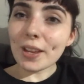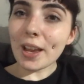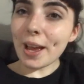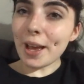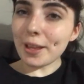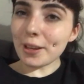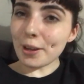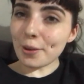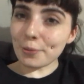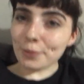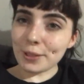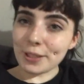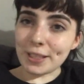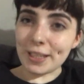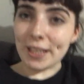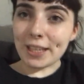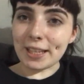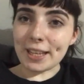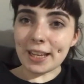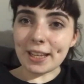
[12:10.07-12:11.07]
and I will
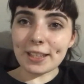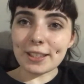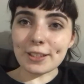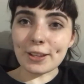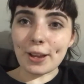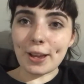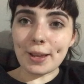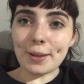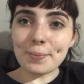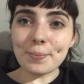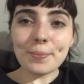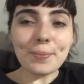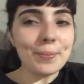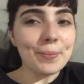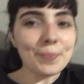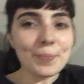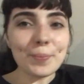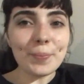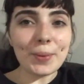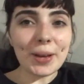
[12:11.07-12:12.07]
see you next time.
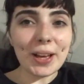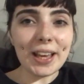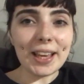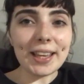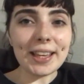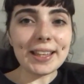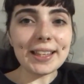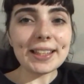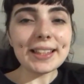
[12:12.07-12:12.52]
Bye!